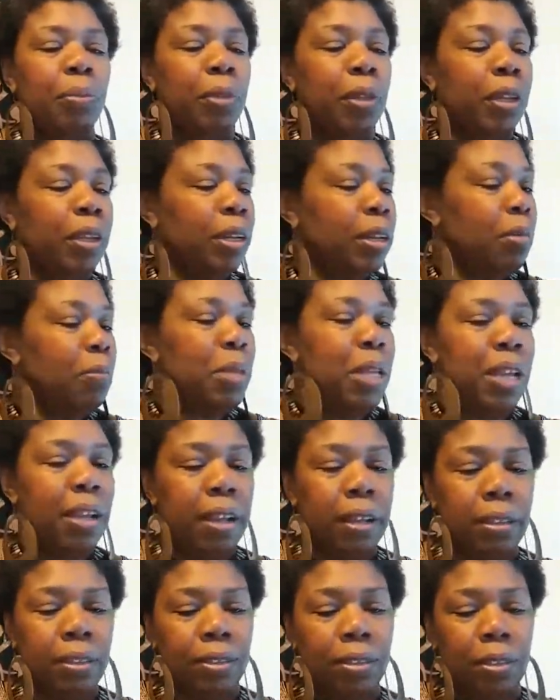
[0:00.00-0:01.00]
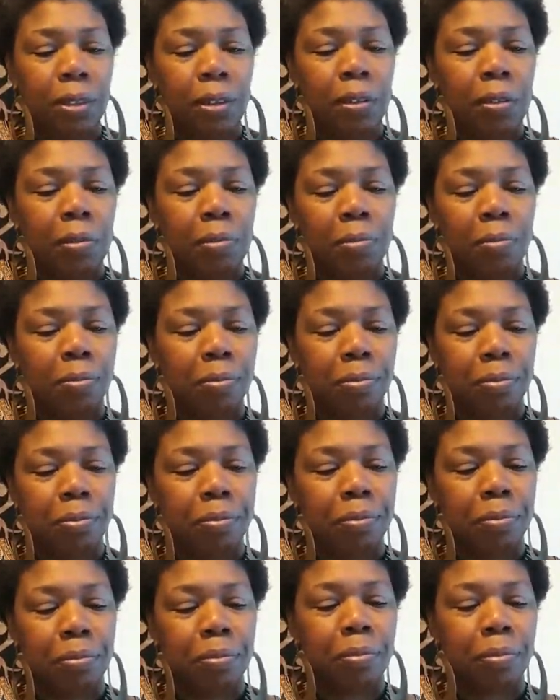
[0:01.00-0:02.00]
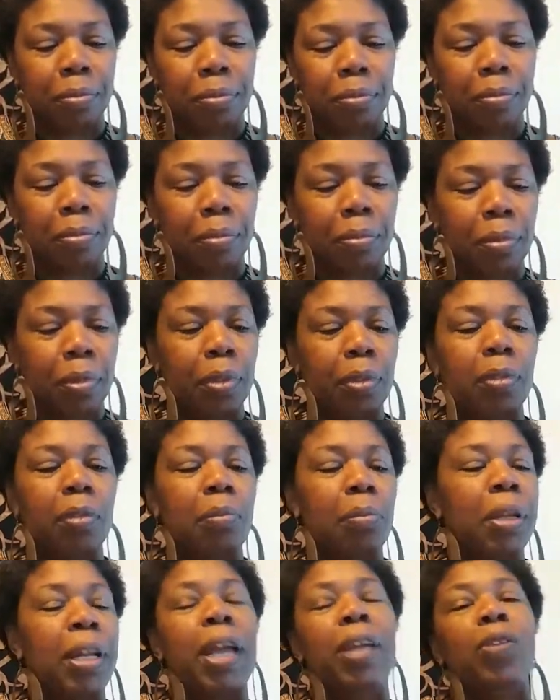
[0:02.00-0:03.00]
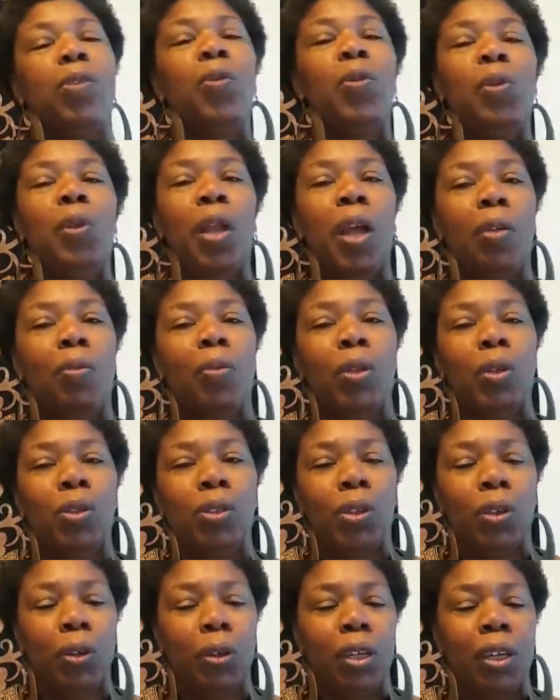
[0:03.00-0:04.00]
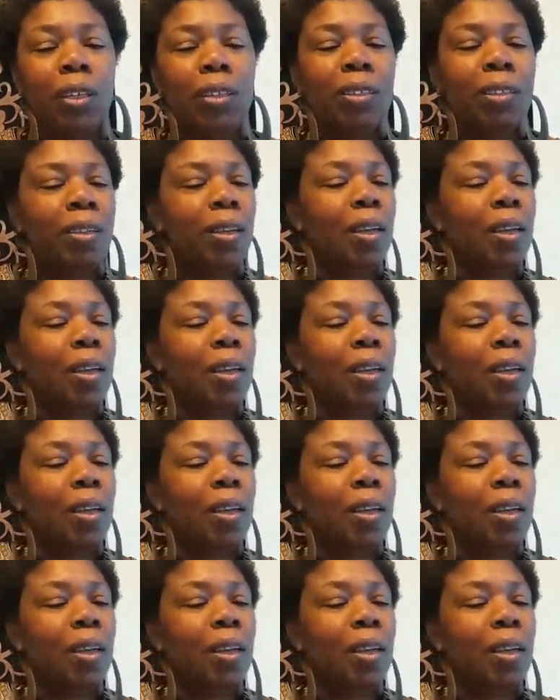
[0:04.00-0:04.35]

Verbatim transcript: And I'm not, so. But I do love the circus.